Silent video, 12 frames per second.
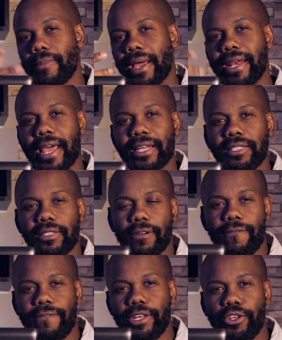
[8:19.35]
My next
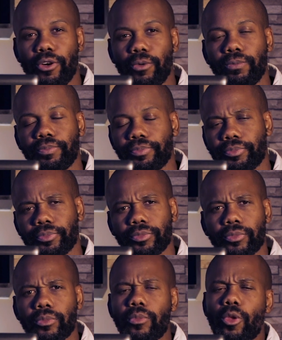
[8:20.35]
video
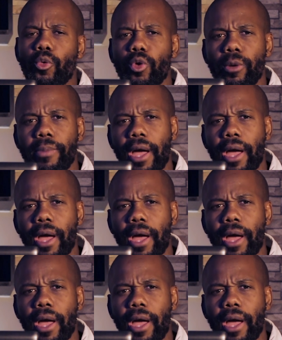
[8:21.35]
will